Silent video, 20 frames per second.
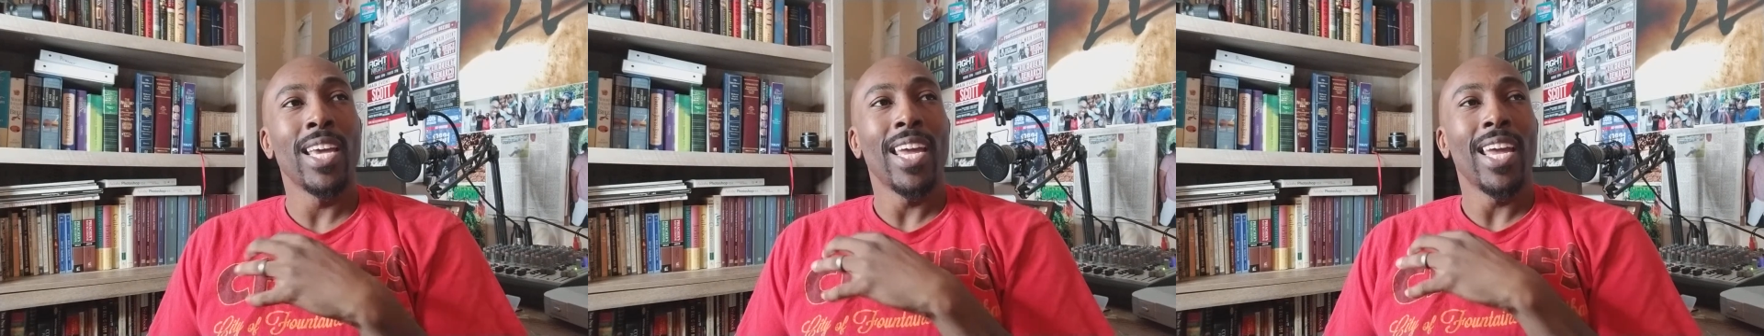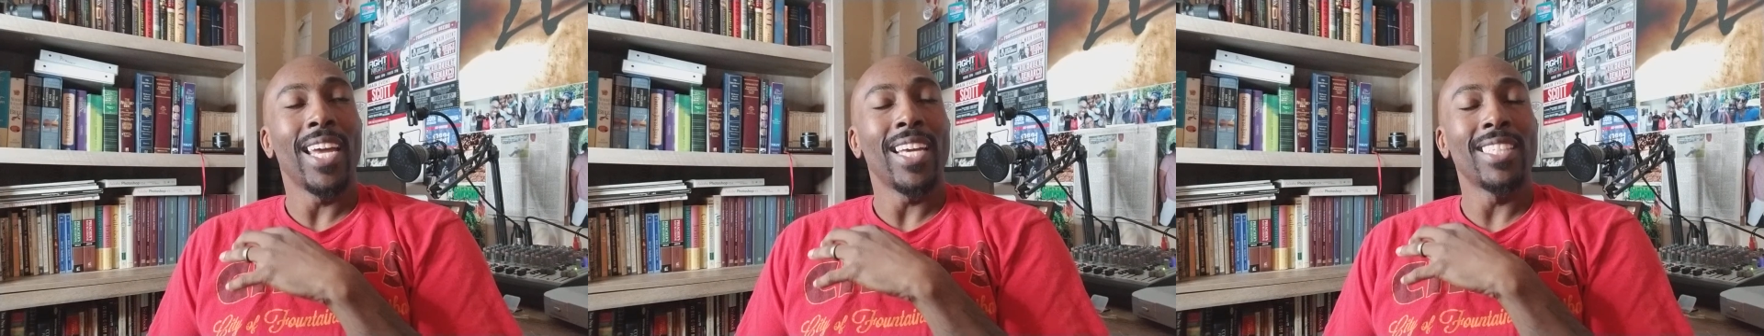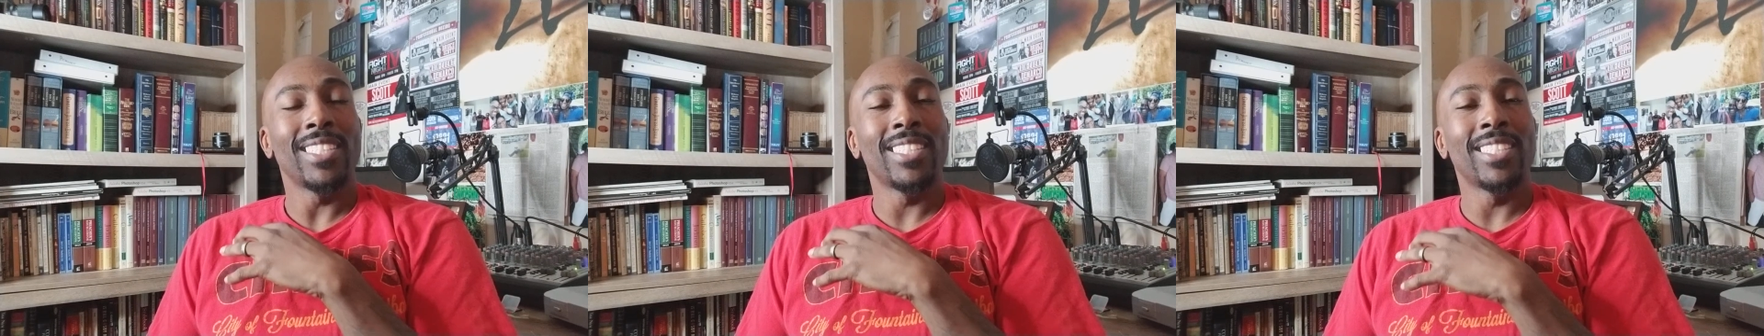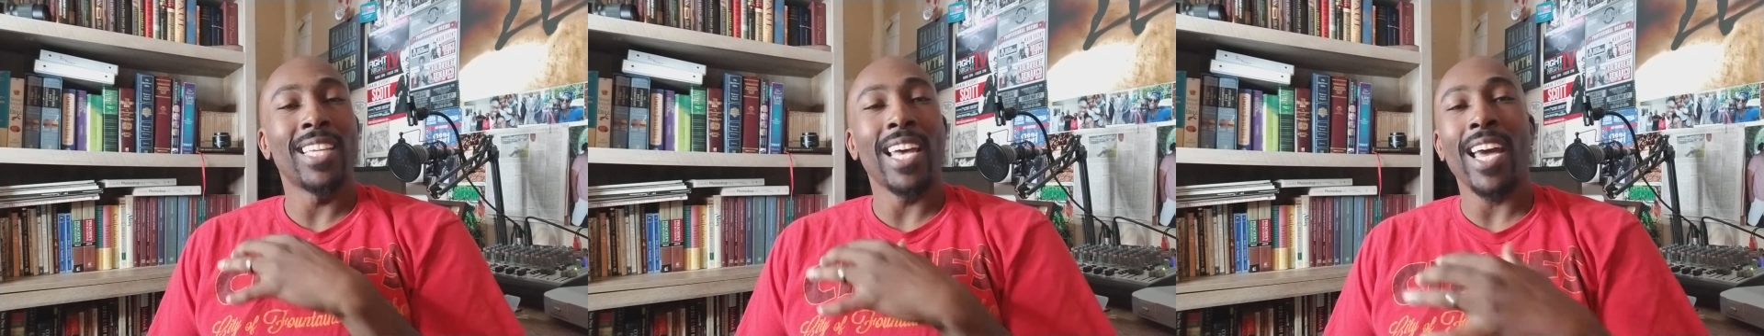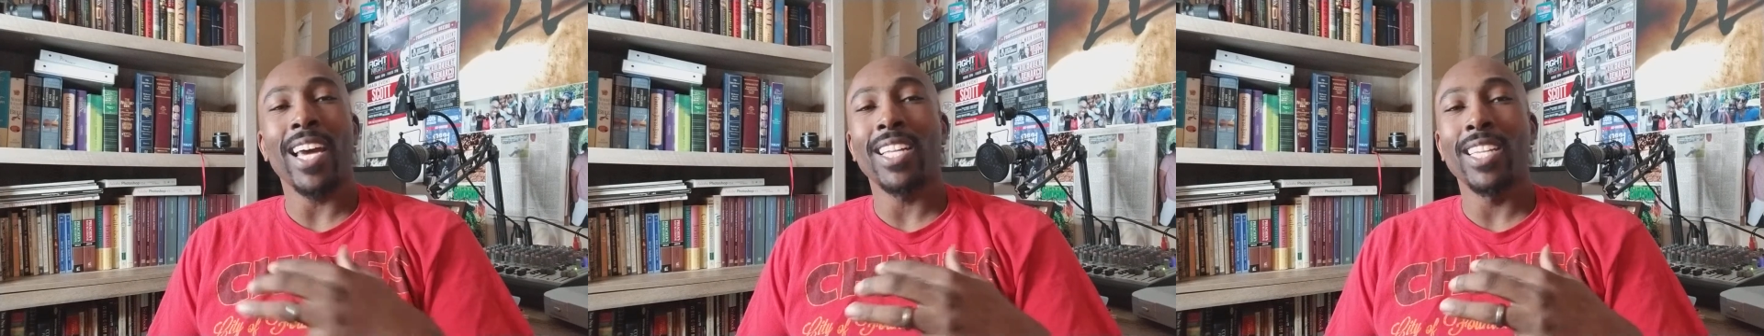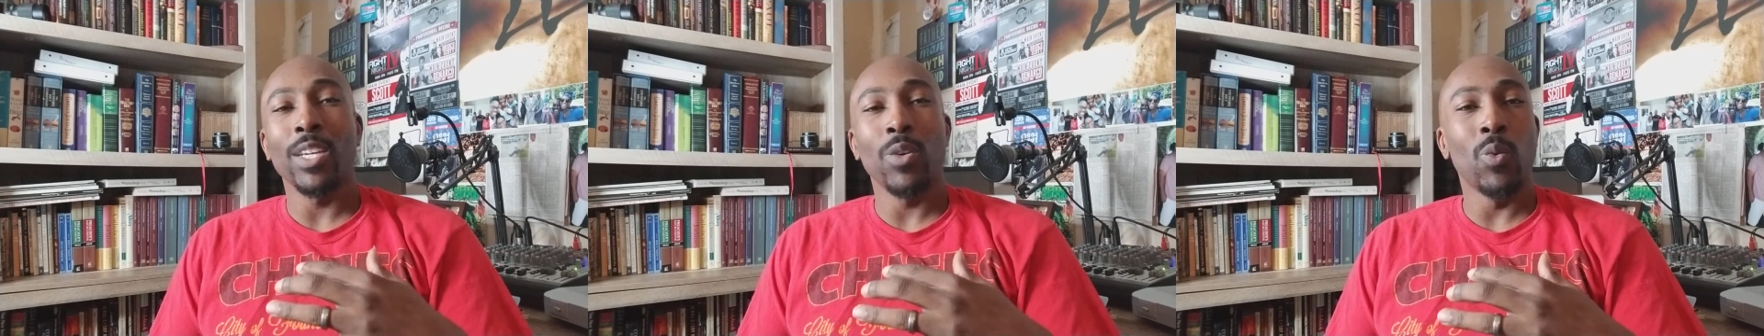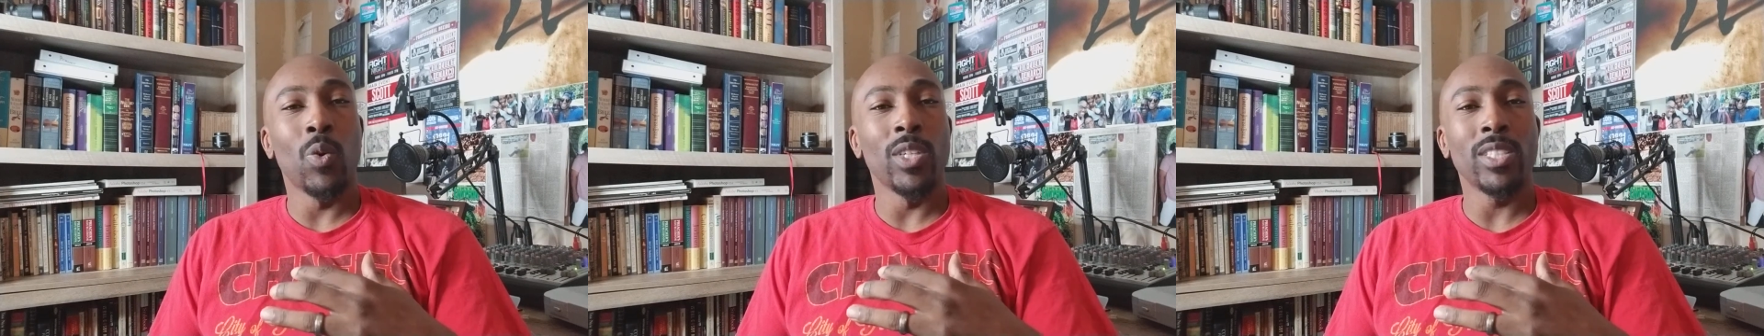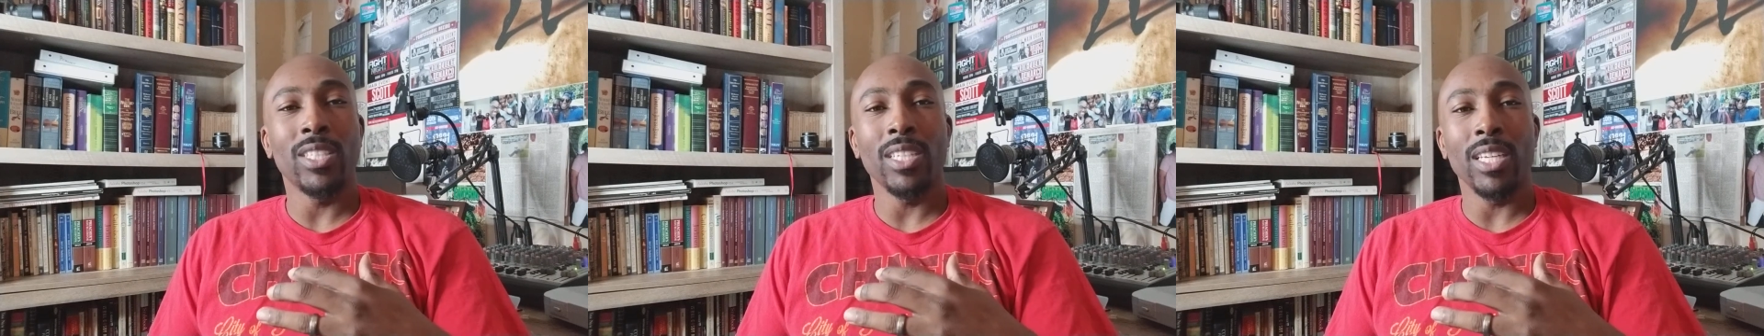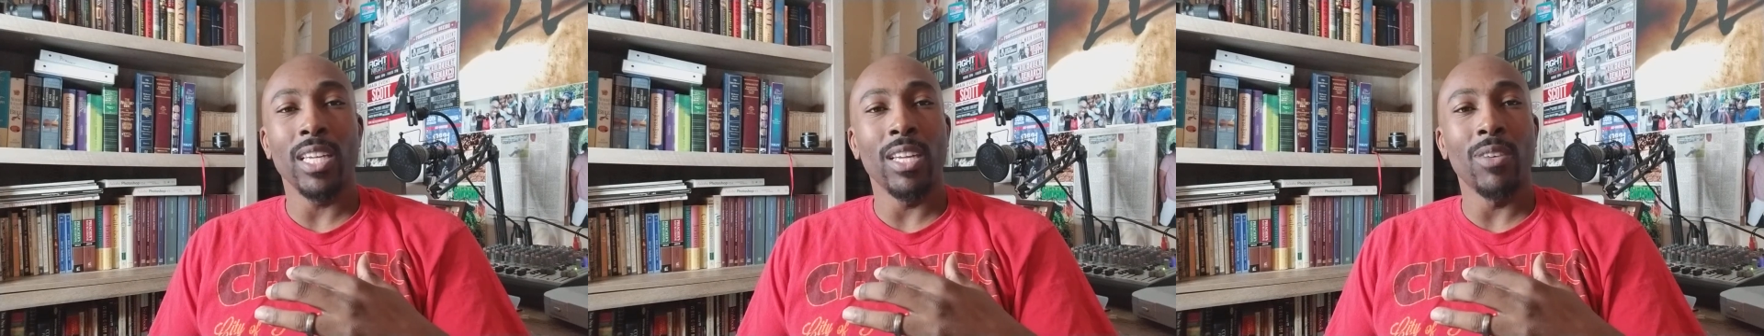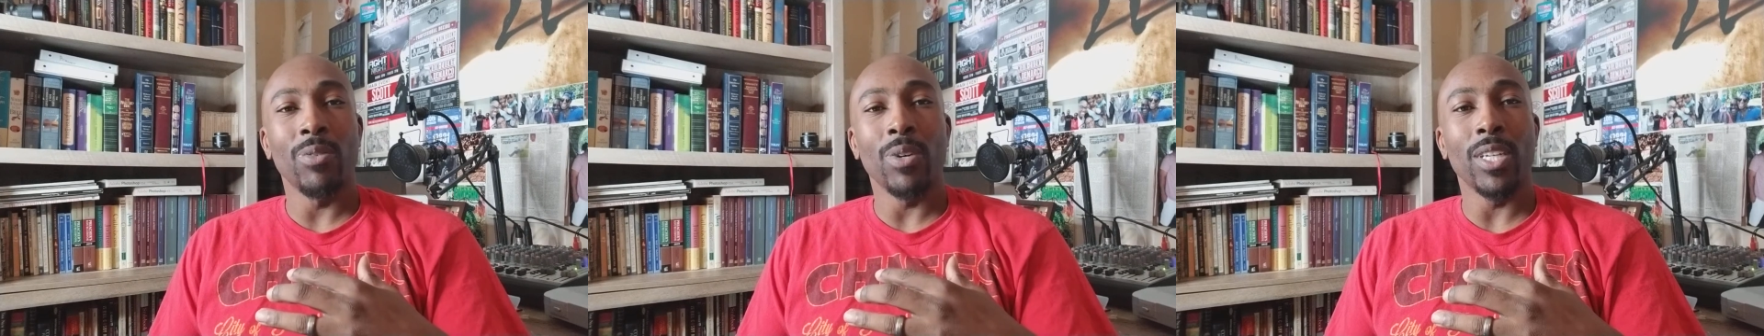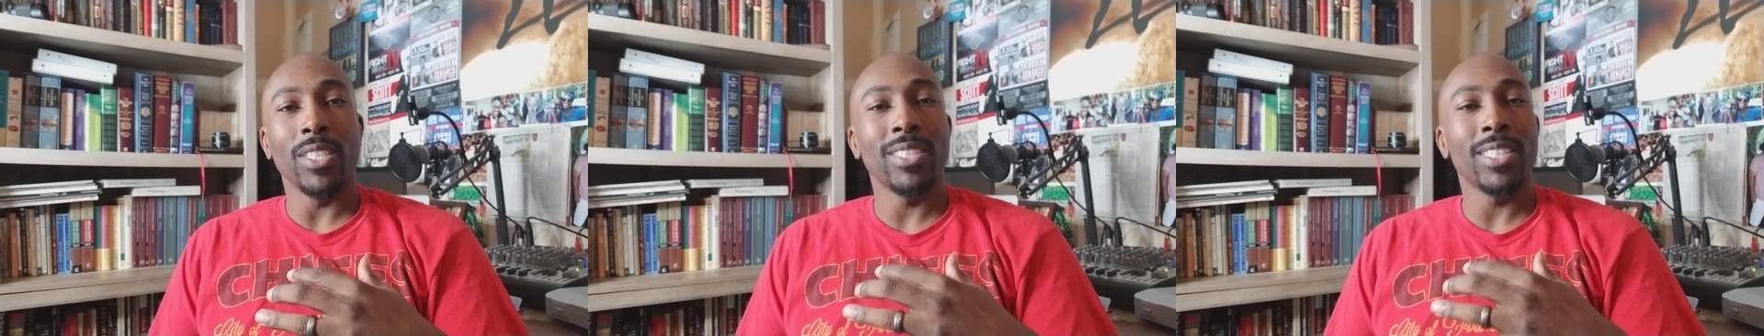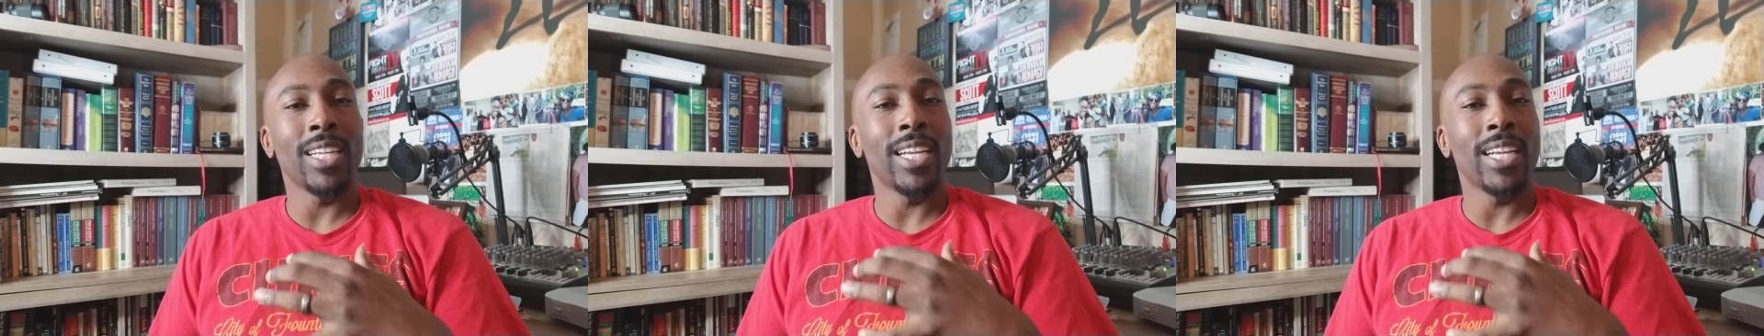exactly what to give us.